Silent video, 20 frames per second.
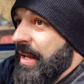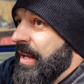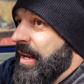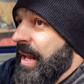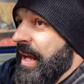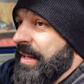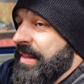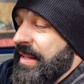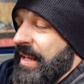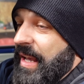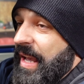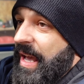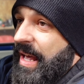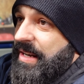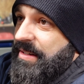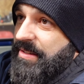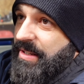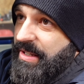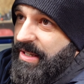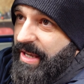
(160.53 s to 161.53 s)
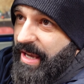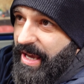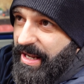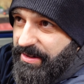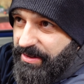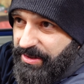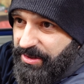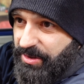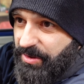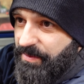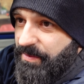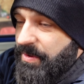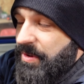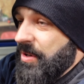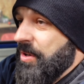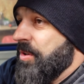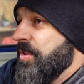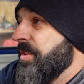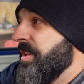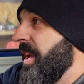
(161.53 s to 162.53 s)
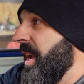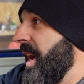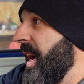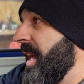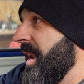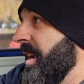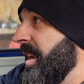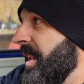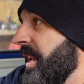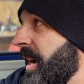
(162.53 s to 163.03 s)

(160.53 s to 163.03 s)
Like they added a catalytic converter, they added